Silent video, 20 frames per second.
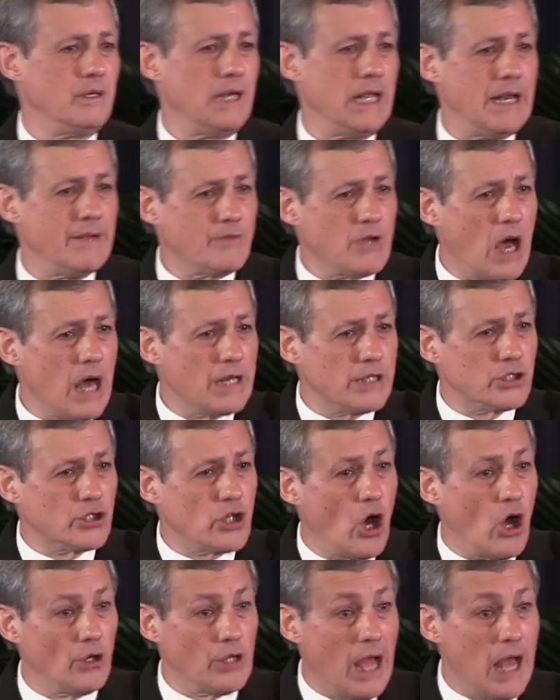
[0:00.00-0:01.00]
And if God has
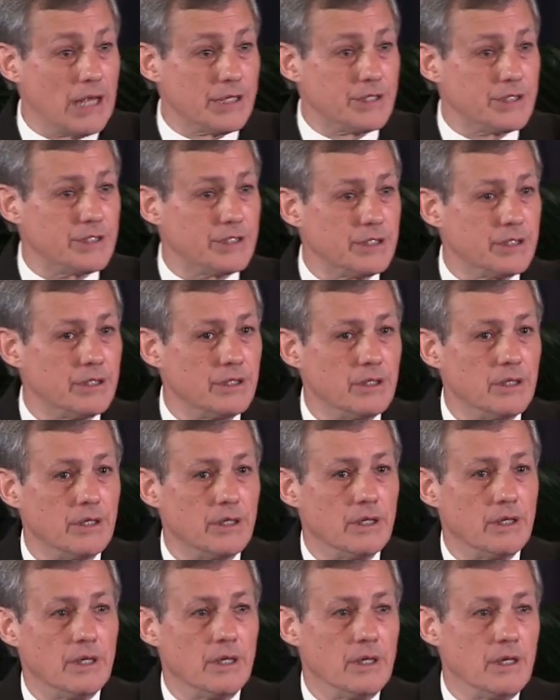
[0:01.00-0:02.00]
called us,
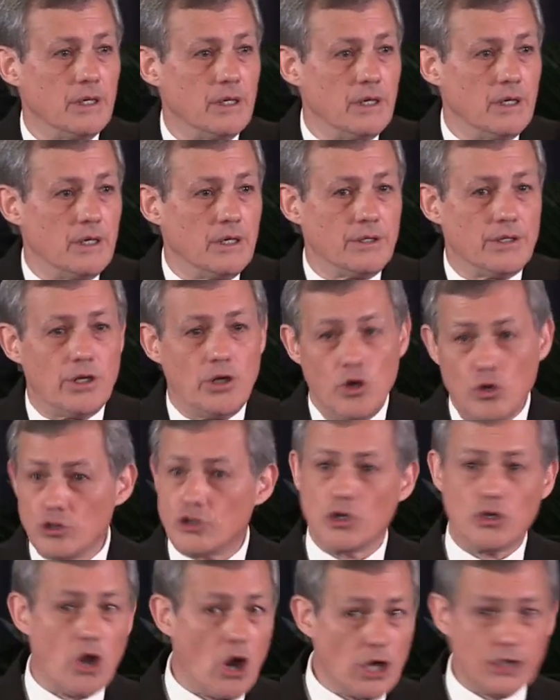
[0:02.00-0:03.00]
then who's
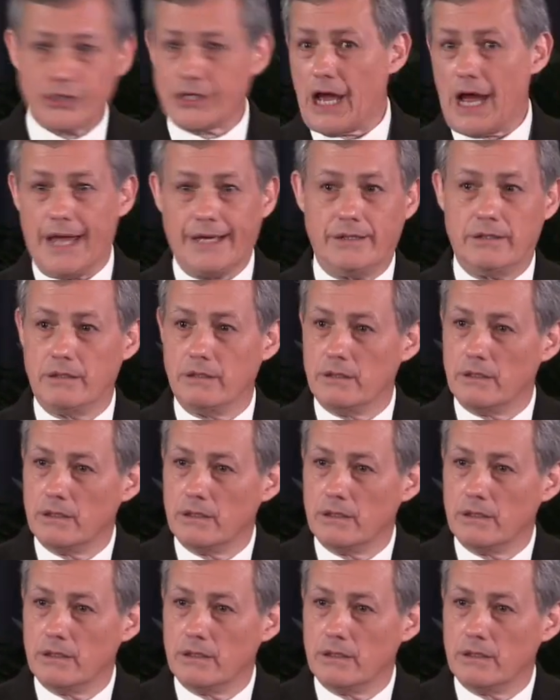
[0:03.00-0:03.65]
on our side?